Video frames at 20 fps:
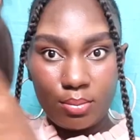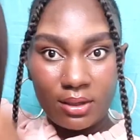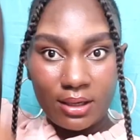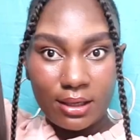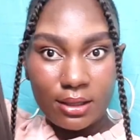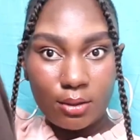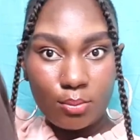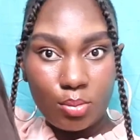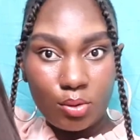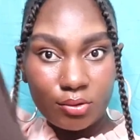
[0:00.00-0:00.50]
and
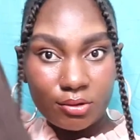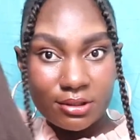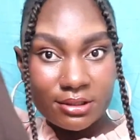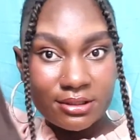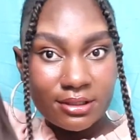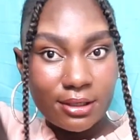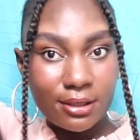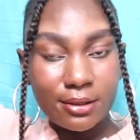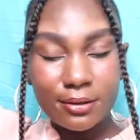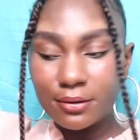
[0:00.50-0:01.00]
apply the
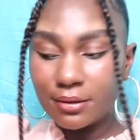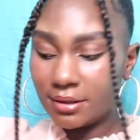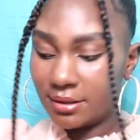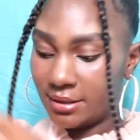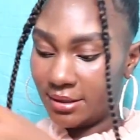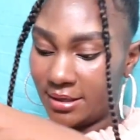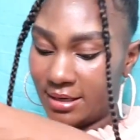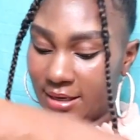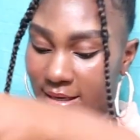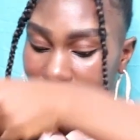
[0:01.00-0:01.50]
ponytail
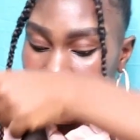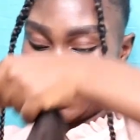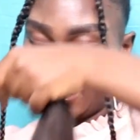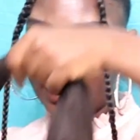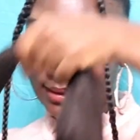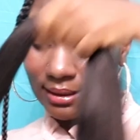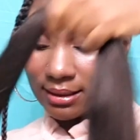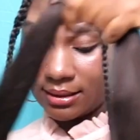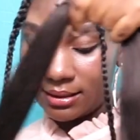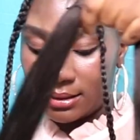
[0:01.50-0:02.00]

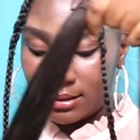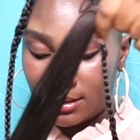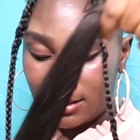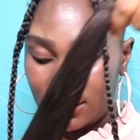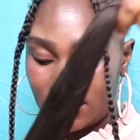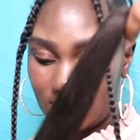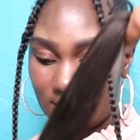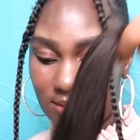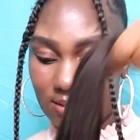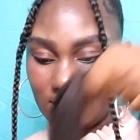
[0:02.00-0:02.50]
again.
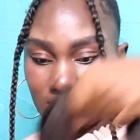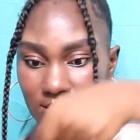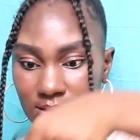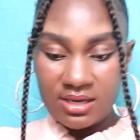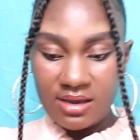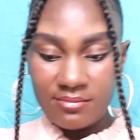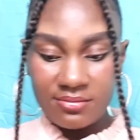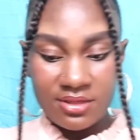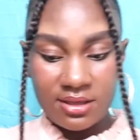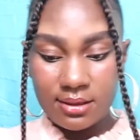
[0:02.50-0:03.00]

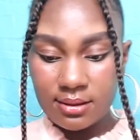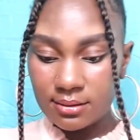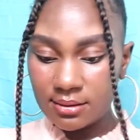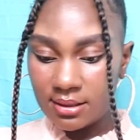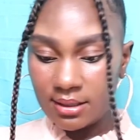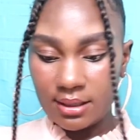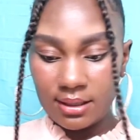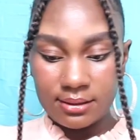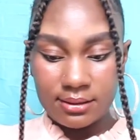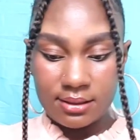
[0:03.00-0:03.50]
Same thing
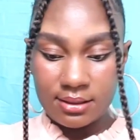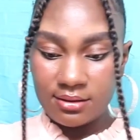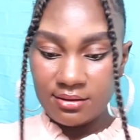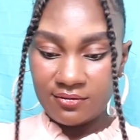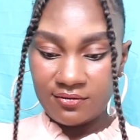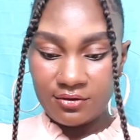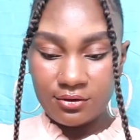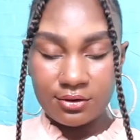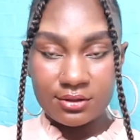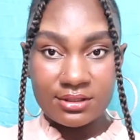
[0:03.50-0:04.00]
that I did the
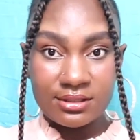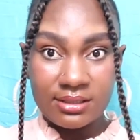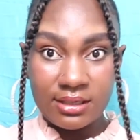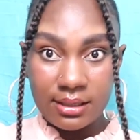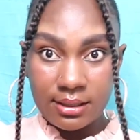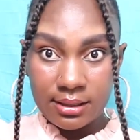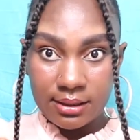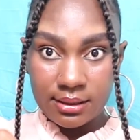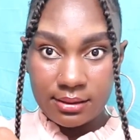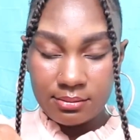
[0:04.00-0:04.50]
first
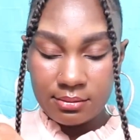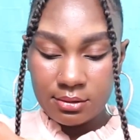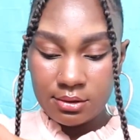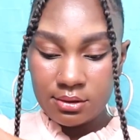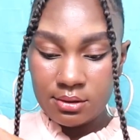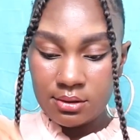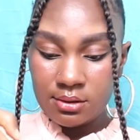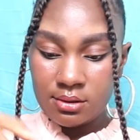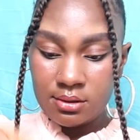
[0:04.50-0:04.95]
time.